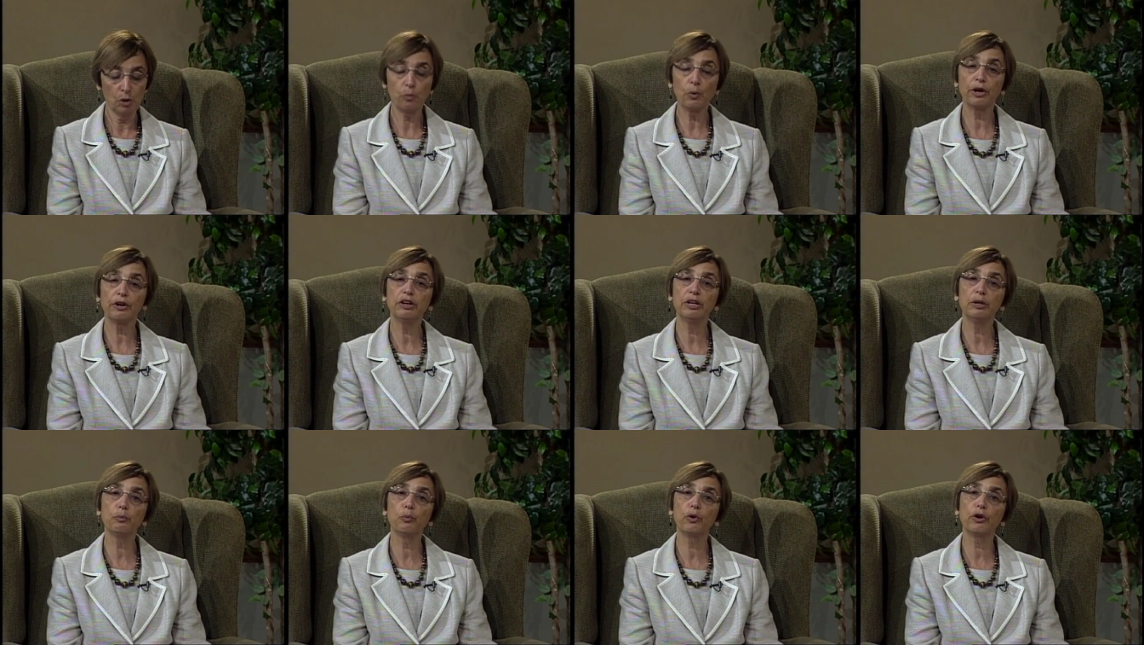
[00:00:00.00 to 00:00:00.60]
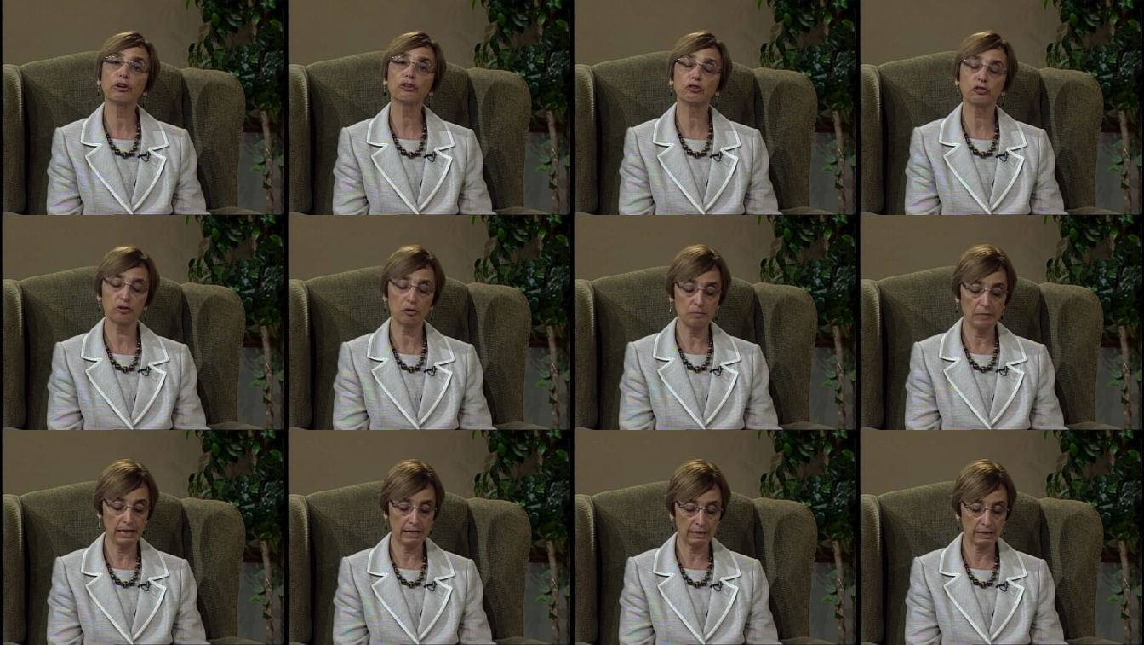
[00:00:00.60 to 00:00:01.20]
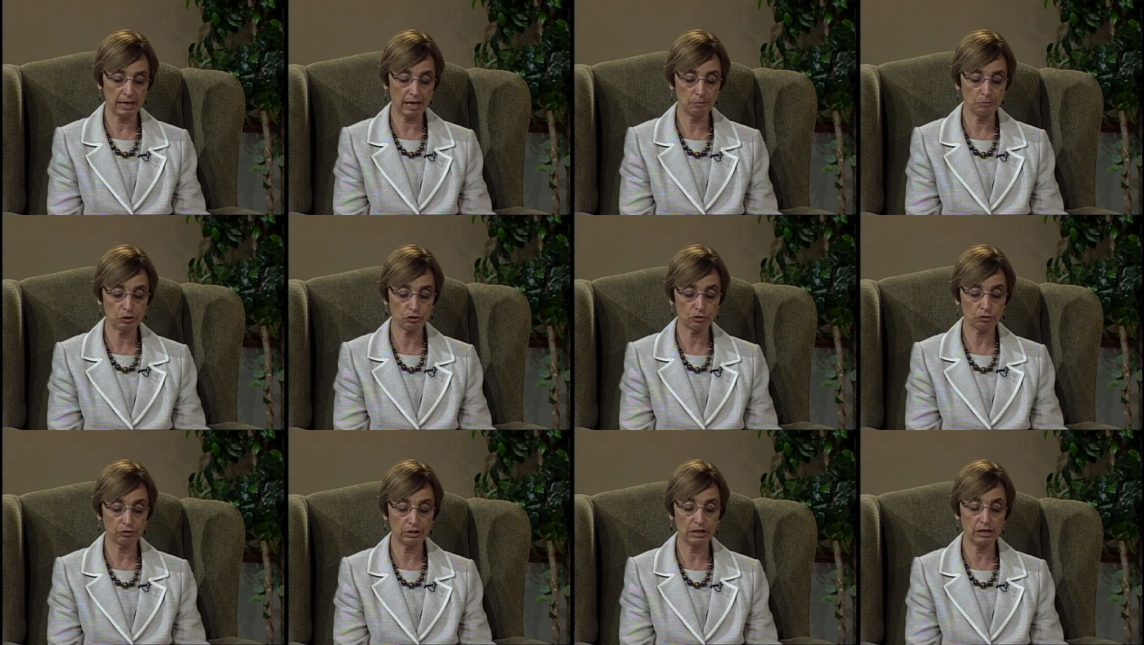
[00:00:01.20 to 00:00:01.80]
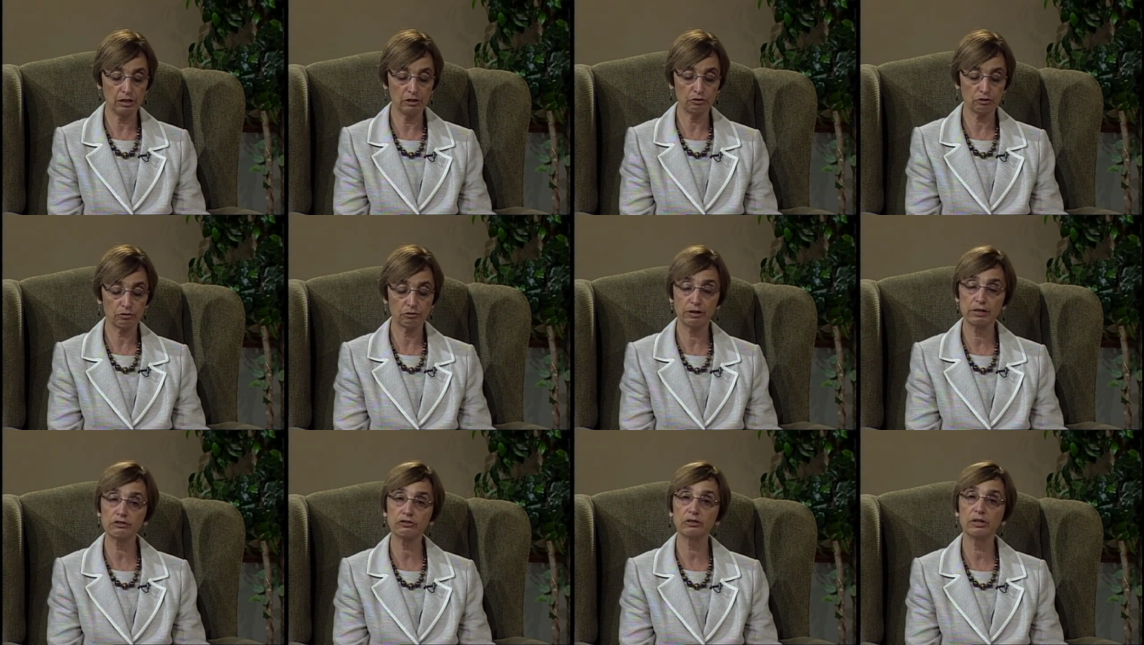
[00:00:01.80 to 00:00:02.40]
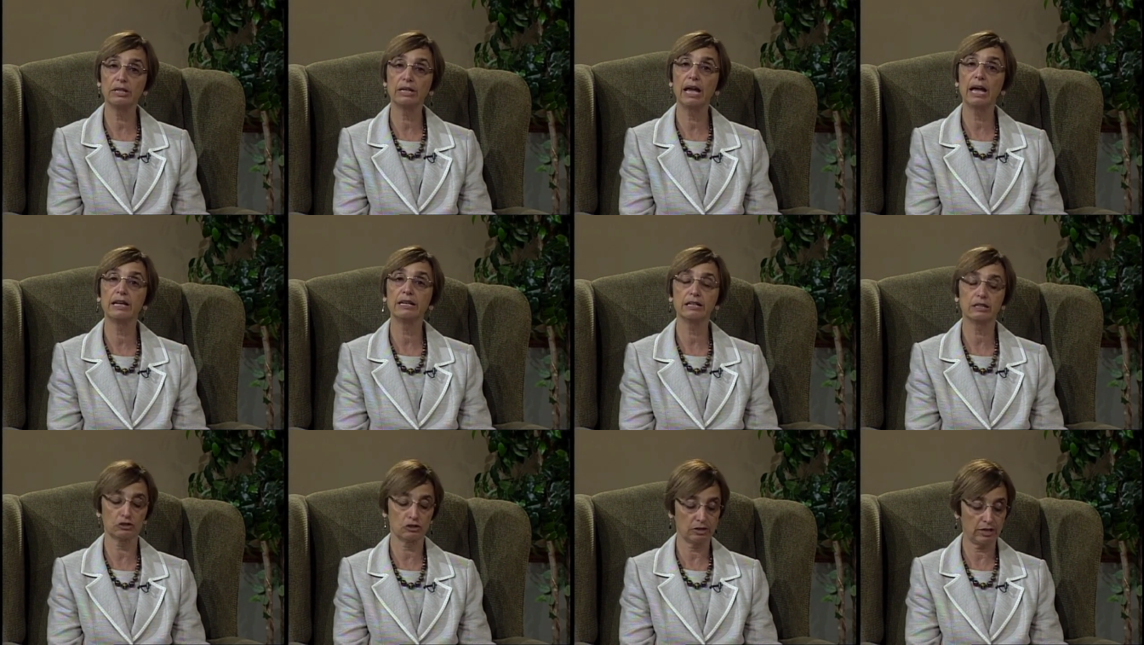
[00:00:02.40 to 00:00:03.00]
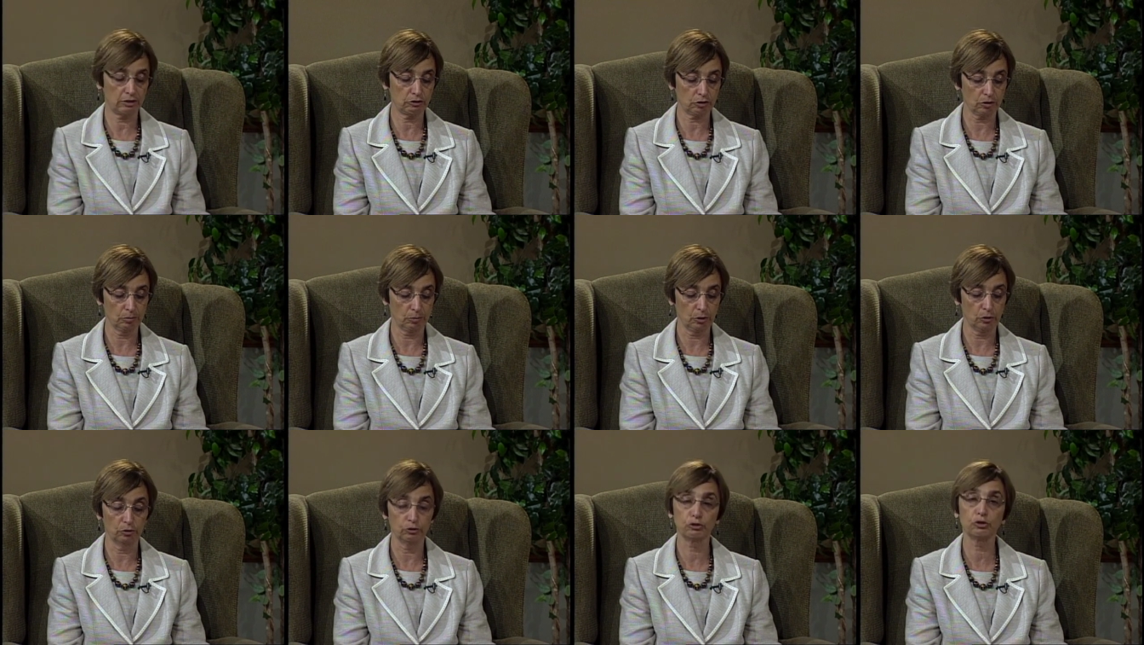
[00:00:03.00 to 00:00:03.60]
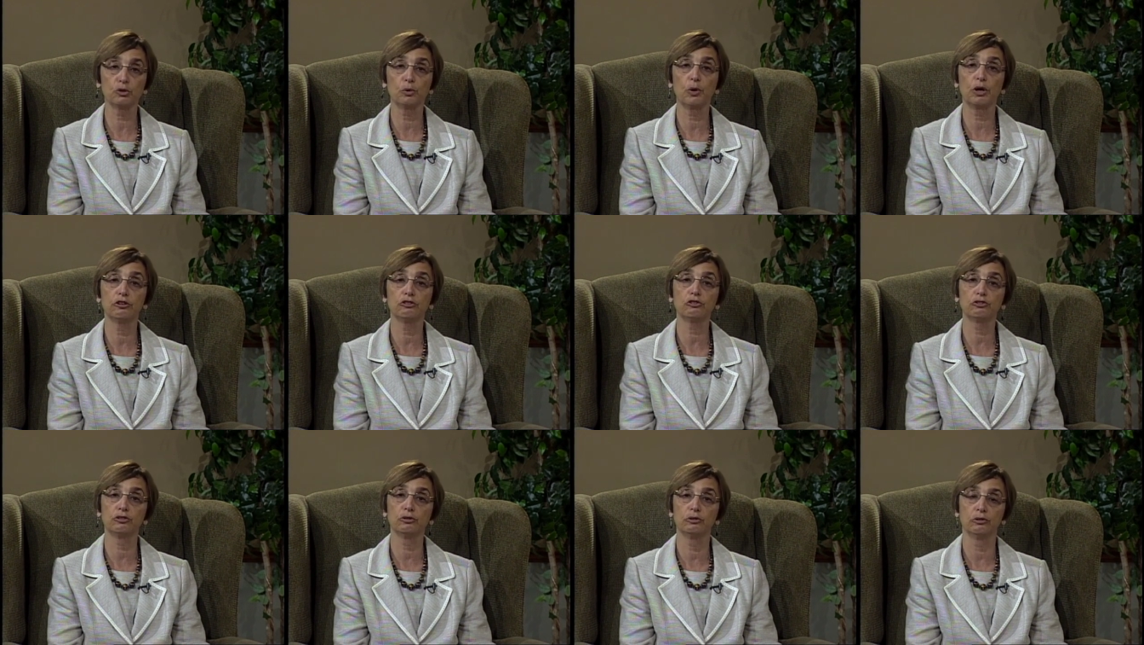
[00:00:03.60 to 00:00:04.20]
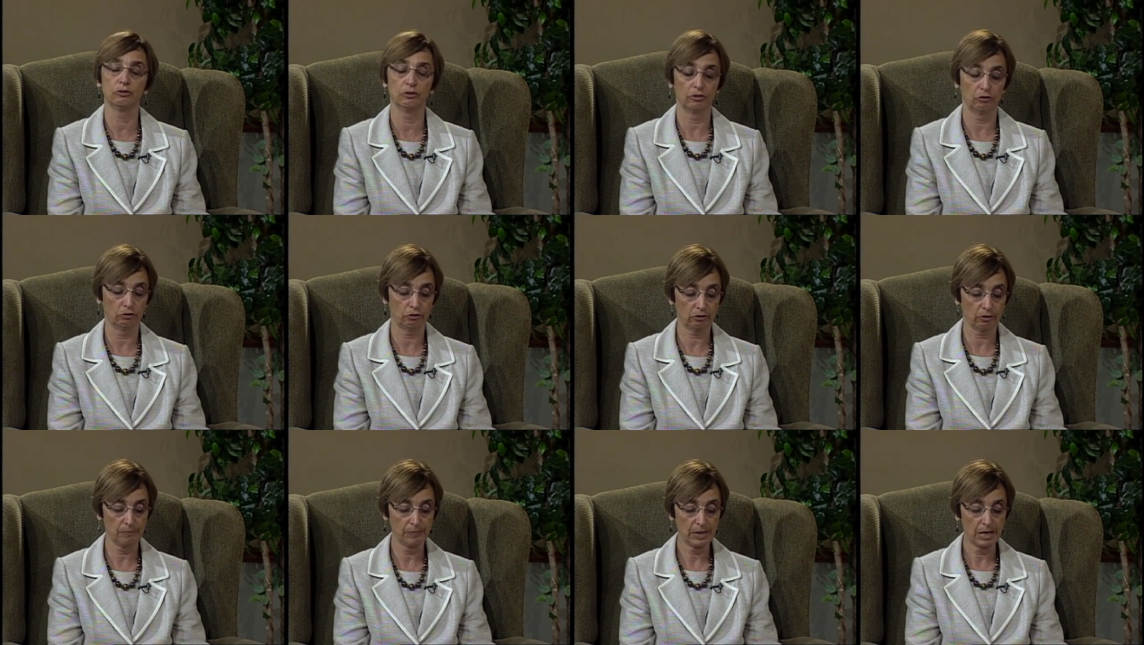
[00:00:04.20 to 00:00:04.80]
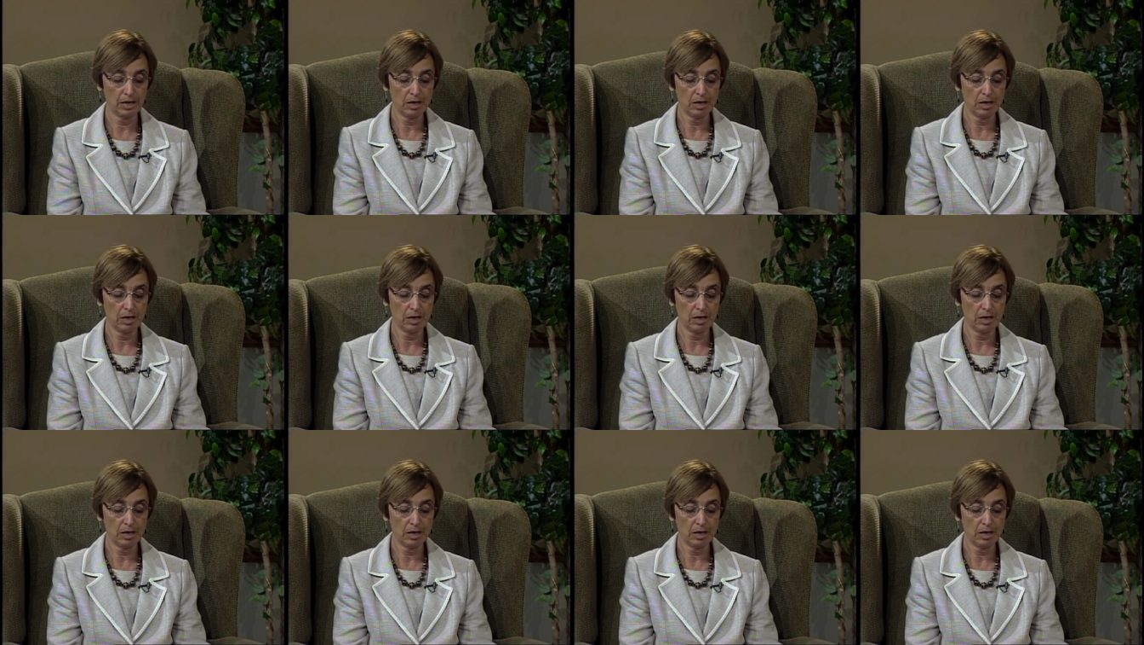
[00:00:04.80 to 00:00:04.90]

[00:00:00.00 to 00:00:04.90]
where he works to make chemistry interesting and accessible to our students.